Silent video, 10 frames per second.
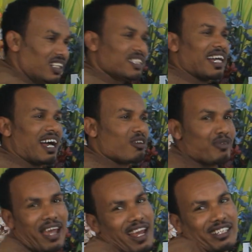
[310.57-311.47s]
She's
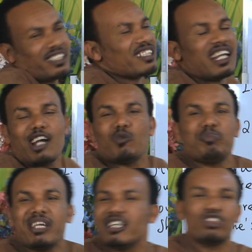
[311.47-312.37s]
out of hand. She's
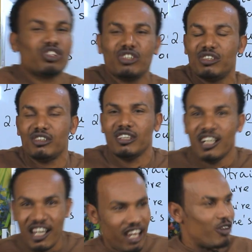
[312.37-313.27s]
not obedient to
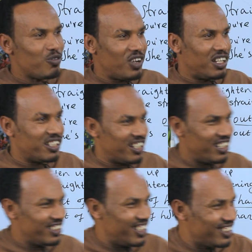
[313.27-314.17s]
her
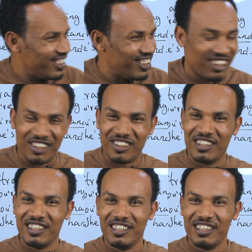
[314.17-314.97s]
father. Yes or no?